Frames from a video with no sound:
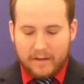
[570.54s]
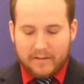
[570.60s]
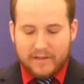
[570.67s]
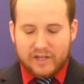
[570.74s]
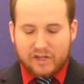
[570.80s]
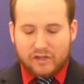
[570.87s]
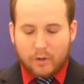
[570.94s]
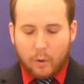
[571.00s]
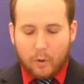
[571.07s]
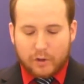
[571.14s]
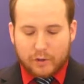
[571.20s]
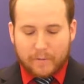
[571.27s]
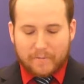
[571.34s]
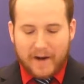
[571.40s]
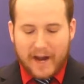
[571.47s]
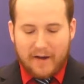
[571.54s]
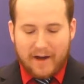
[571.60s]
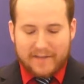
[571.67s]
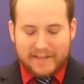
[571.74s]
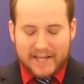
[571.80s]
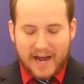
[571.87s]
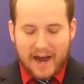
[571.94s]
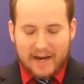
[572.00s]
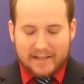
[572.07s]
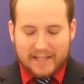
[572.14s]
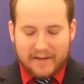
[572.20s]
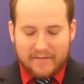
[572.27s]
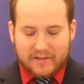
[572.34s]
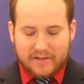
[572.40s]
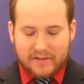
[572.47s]
The sore travail hath God
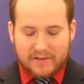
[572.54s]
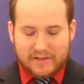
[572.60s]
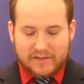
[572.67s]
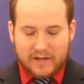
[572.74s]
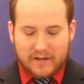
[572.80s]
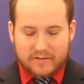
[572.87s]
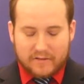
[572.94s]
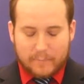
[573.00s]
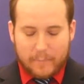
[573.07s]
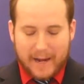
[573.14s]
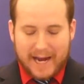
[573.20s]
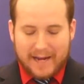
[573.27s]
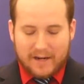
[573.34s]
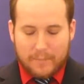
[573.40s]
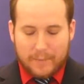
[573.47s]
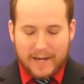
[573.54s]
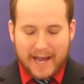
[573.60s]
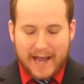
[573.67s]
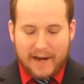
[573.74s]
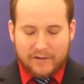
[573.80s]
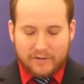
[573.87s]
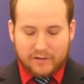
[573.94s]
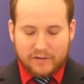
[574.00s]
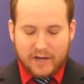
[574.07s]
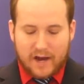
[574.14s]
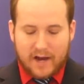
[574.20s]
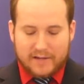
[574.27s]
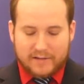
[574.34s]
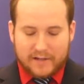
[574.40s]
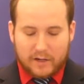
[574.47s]
given to the sons of man to be
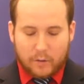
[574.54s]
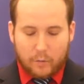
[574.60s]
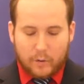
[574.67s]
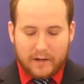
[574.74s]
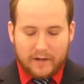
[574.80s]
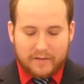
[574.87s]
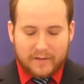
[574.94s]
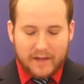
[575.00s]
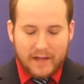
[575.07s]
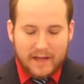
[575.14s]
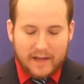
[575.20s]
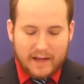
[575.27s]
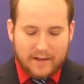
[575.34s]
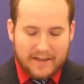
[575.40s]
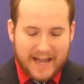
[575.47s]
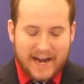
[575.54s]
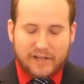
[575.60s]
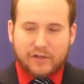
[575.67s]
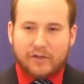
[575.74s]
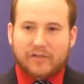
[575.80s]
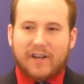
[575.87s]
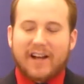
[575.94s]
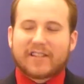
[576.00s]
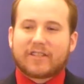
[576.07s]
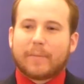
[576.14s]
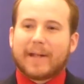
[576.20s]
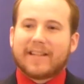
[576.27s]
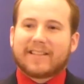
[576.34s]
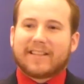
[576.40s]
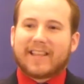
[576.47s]
exercised therewith. And the exercise
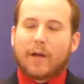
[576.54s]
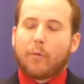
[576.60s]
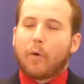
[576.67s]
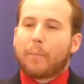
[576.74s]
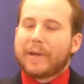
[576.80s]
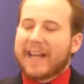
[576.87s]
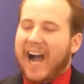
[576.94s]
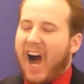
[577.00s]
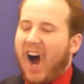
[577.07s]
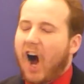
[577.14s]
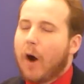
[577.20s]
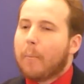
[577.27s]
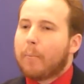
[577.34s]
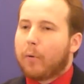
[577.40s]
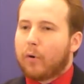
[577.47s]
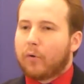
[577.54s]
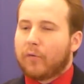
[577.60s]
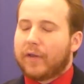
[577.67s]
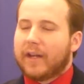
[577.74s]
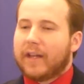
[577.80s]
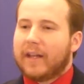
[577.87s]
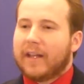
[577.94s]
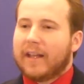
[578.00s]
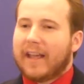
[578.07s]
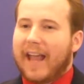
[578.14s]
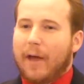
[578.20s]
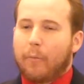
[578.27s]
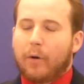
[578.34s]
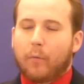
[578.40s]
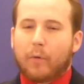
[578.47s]
means that they will be humbled
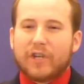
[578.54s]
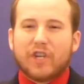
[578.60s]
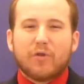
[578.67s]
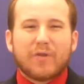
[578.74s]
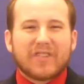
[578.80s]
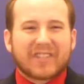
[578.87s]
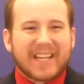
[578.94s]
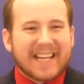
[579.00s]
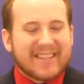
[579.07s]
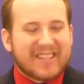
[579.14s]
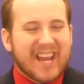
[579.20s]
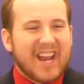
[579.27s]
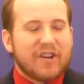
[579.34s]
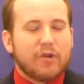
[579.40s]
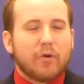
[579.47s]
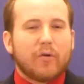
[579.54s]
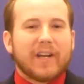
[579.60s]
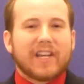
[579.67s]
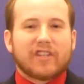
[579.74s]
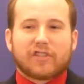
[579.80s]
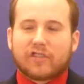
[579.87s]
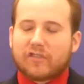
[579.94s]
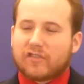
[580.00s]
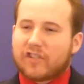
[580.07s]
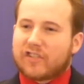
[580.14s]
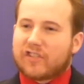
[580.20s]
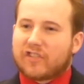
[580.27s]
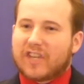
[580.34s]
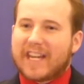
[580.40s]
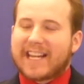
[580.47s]
and when you just continually
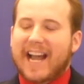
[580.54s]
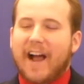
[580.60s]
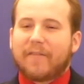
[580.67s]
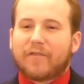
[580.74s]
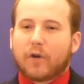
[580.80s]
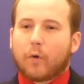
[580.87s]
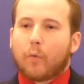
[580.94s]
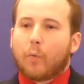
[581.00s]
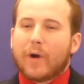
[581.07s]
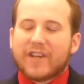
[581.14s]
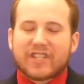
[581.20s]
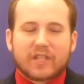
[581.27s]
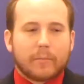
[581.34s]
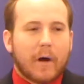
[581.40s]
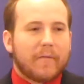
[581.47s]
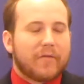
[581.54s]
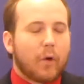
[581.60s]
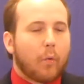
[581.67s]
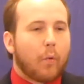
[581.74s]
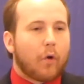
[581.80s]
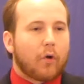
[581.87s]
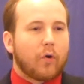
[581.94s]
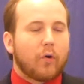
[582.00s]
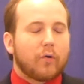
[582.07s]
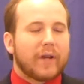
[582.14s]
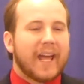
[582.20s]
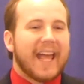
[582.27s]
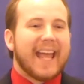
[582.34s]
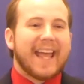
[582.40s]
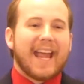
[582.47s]
just seek after wisdom of the
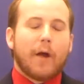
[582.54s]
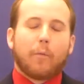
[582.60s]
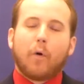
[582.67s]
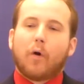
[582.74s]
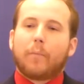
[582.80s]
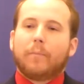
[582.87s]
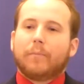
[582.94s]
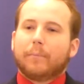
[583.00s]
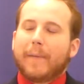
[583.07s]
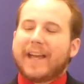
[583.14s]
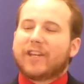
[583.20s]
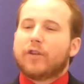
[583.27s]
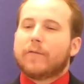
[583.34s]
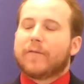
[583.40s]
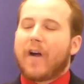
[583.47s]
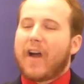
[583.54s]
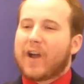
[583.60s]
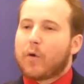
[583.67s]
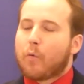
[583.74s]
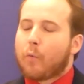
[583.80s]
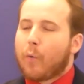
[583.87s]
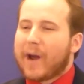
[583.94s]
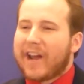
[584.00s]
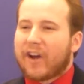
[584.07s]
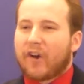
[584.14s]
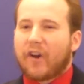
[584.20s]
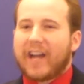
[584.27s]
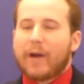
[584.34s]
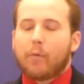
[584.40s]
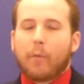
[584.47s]
world, it will make you very
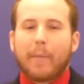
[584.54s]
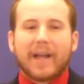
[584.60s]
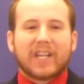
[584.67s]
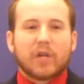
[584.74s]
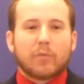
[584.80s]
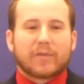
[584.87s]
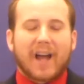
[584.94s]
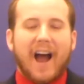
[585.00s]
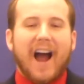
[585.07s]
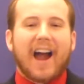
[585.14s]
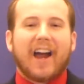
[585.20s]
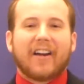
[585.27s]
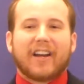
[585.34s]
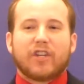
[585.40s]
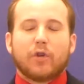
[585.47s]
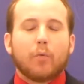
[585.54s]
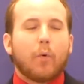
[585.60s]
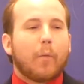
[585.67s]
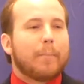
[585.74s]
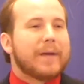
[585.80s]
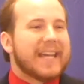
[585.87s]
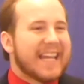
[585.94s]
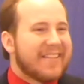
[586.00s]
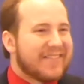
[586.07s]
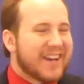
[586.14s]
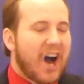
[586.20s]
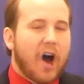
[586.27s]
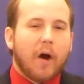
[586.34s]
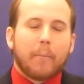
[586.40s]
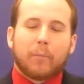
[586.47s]
weary, it will make you tired, and you will be even
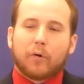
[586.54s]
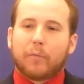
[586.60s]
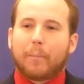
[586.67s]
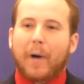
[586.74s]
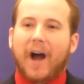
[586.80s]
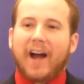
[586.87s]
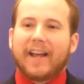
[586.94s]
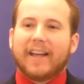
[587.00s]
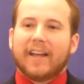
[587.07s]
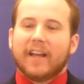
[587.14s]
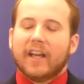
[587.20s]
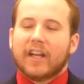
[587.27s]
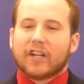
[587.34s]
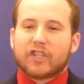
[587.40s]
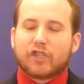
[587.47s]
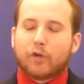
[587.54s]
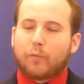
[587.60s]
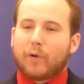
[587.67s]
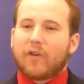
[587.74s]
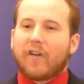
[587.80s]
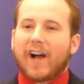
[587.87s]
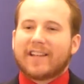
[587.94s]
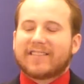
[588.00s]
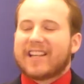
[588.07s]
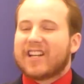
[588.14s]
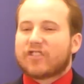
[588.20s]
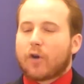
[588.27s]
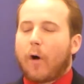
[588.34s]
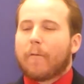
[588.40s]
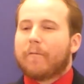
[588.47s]
humbled by it because you realize that
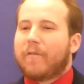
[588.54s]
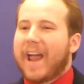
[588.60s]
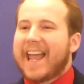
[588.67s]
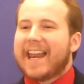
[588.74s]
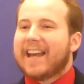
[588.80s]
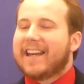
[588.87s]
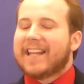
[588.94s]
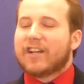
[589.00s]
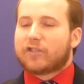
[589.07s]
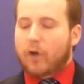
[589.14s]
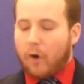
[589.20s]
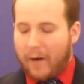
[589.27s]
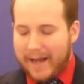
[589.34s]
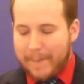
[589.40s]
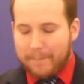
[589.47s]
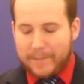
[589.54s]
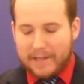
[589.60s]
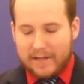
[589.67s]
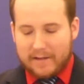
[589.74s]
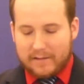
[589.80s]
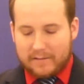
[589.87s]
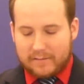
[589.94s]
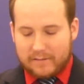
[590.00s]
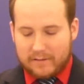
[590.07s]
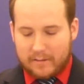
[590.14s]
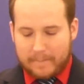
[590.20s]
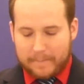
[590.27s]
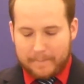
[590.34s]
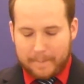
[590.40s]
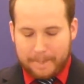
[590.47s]
it's all vanity, it's all emptiness.
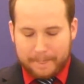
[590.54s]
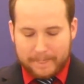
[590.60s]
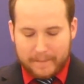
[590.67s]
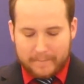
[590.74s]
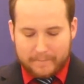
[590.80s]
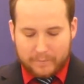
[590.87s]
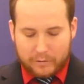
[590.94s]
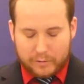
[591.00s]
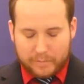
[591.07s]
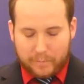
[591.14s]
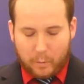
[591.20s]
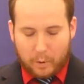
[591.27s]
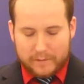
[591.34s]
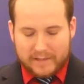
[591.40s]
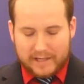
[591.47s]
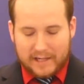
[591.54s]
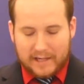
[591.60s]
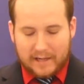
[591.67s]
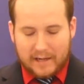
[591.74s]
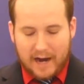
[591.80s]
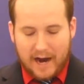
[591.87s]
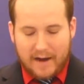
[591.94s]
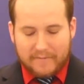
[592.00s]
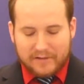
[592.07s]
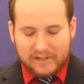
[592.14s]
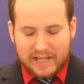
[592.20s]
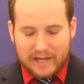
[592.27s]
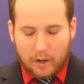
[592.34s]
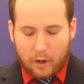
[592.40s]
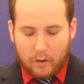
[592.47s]
Verse 14 I have
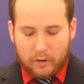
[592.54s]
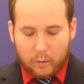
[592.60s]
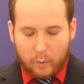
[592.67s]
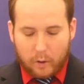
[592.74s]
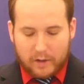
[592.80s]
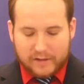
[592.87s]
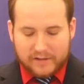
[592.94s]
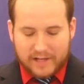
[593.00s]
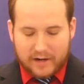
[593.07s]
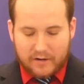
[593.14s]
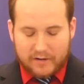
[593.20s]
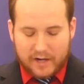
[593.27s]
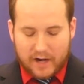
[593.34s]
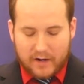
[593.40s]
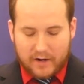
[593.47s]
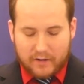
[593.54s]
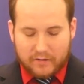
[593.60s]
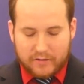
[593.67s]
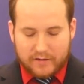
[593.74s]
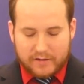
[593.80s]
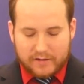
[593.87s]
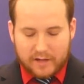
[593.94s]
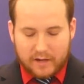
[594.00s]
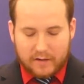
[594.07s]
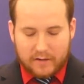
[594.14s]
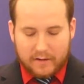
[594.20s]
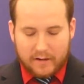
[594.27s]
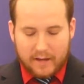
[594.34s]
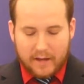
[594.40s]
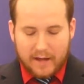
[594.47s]
seen all the works that are done under the
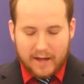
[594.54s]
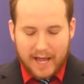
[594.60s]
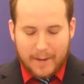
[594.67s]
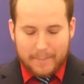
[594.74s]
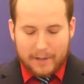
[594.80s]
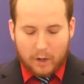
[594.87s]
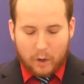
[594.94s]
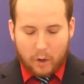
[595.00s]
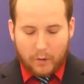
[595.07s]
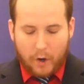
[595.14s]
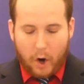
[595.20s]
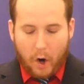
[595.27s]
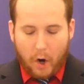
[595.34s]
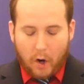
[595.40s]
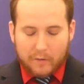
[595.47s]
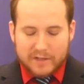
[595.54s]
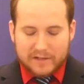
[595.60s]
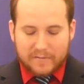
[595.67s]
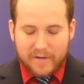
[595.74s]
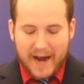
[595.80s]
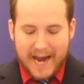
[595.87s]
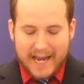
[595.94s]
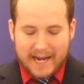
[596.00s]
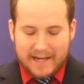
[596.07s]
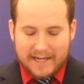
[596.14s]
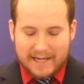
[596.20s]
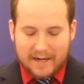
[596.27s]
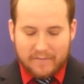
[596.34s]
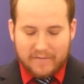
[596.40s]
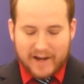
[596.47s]
sun, and behold, all is
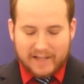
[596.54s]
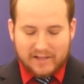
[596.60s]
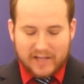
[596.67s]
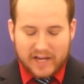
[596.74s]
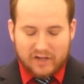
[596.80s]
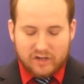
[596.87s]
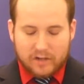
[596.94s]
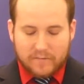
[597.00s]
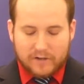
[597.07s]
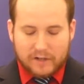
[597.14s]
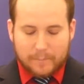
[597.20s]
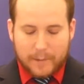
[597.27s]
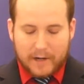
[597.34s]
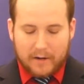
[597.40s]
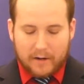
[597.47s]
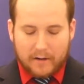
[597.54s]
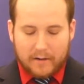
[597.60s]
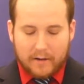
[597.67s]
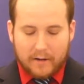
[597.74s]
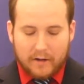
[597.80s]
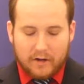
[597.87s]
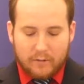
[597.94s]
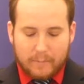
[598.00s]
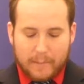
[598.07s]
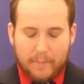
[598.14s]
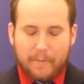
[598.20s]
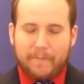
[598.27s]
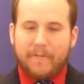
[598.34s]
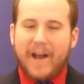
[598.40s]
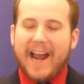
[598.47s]
vanity and vexation of spirit.
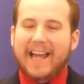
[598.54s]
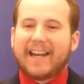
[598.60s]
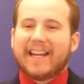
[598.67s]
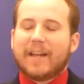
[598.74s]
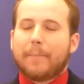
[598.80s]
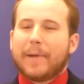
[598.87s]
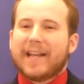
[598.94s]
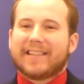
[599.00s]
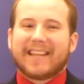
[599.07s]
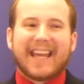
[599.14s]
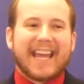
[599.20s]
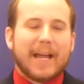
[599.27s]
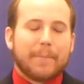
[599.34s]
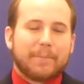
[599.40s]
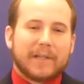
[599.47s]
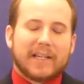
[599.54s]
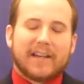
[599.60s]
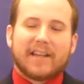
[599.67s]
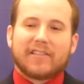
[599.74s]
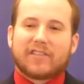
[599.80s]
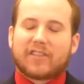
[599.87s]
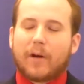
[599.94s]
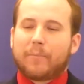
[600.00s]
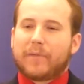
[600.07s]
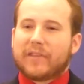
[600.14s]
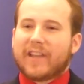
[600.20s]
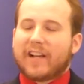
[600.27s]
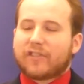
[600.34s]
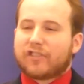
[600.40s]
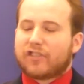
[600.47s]
Remember, vanity means emptiness,
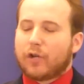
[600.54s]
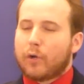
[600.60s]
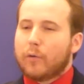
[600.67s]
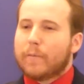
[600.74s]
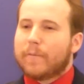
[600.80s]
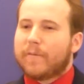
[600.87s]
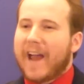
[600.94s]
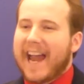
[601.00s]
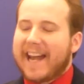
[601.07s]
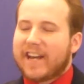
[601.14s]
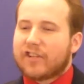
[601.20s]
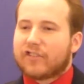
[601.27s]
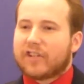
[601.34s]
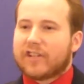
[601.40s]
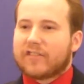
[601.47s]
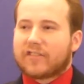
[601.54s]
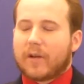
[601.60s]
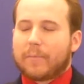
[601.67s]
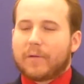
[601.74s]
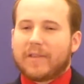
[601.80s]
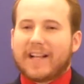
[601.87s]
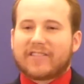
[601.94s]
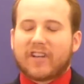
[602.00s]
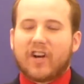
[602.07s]
something that soon vanishes, something that's